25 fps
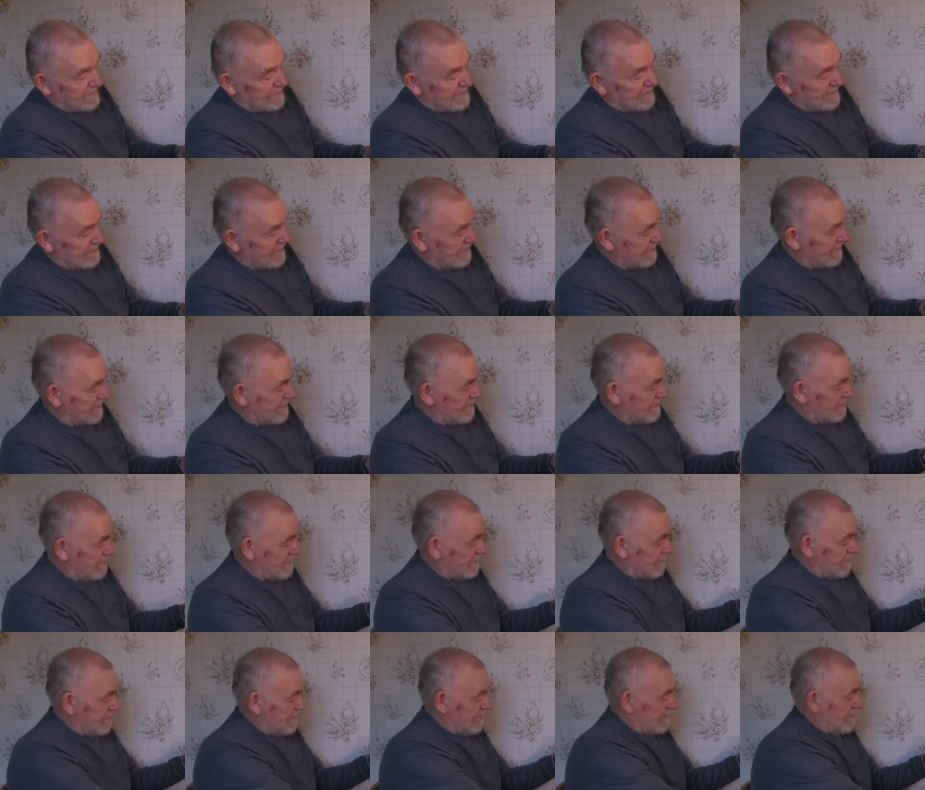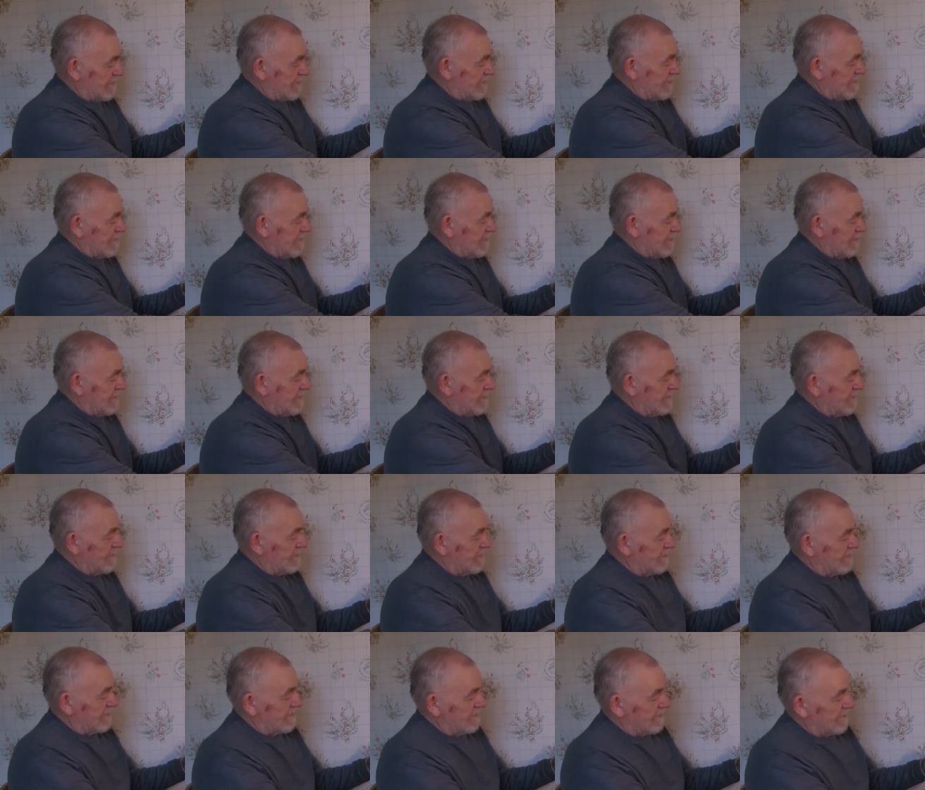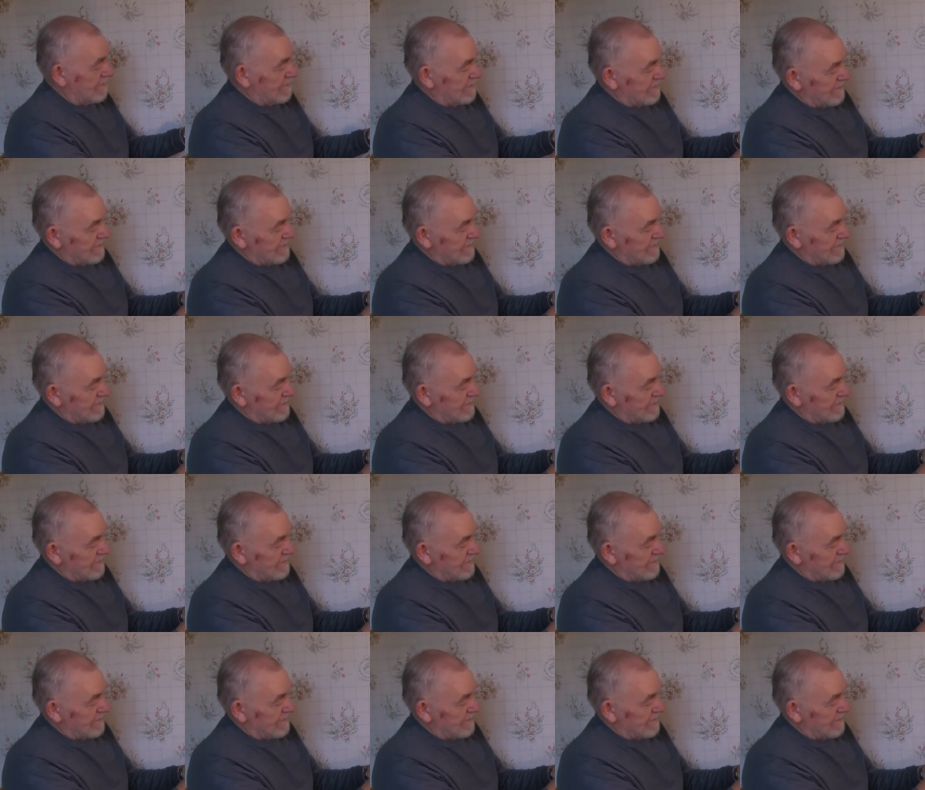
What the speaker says: No one is speaking in this clip.